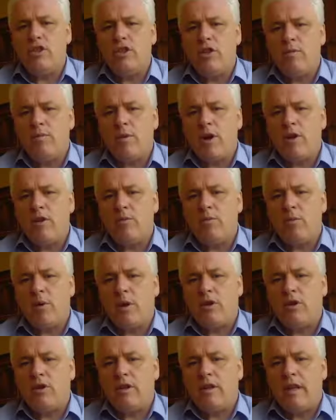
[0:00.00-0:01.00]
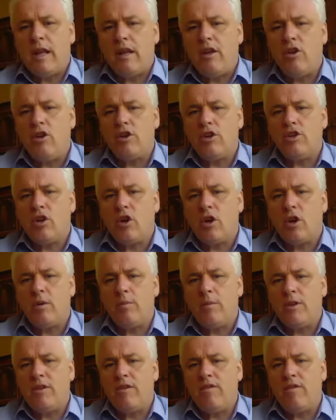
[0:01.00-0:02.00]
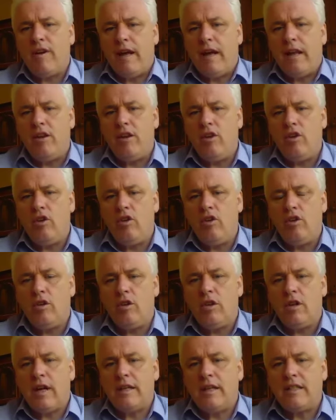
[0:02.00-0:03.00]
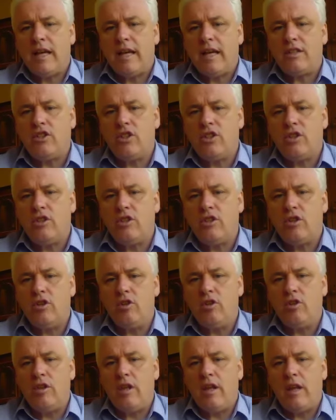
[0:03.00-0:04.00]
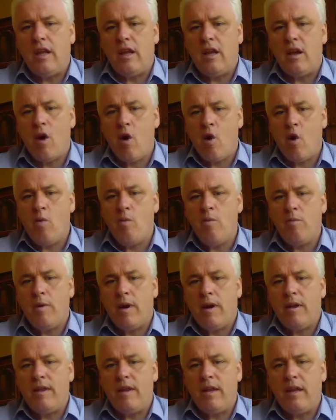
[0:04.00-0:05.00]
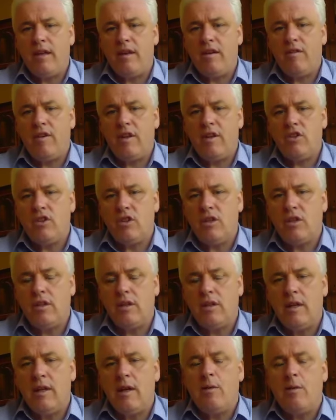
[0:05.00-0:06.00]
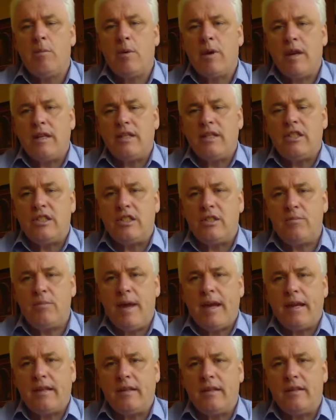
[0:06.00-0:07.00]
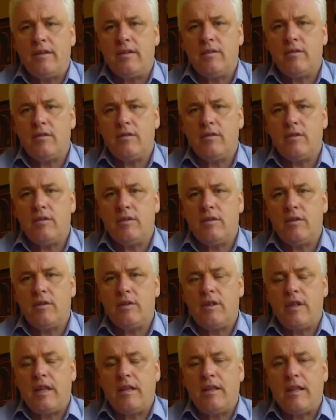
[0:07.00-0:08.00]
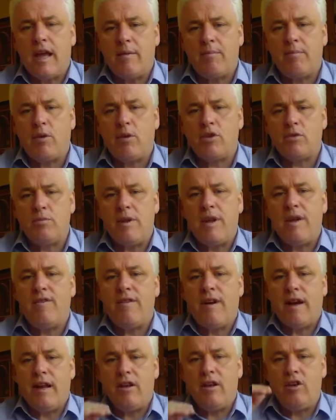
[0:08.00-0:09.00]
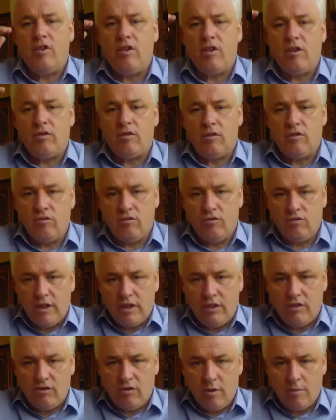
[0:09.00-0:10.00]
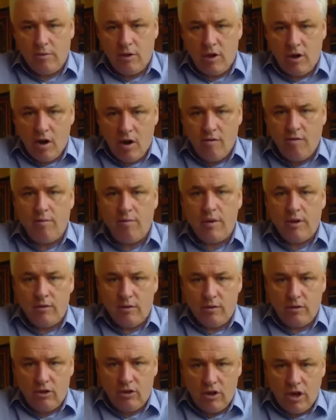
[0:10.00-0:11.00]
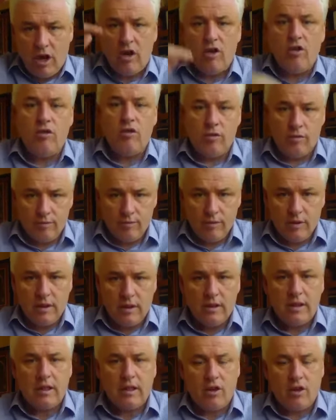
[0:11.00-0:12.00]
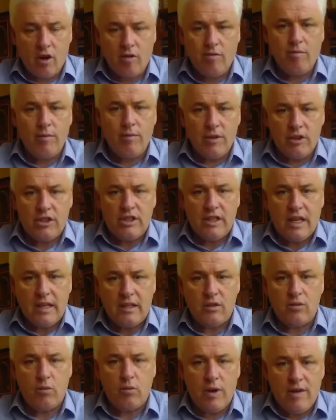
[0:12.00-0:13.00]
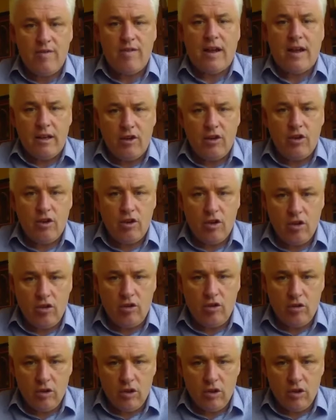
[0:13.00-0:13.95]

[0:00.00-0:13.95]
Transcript: in your mouth, but that you're talking about the value attaching to the home and the individual. But I suspect that must be a value that is from government down. The government says we value you,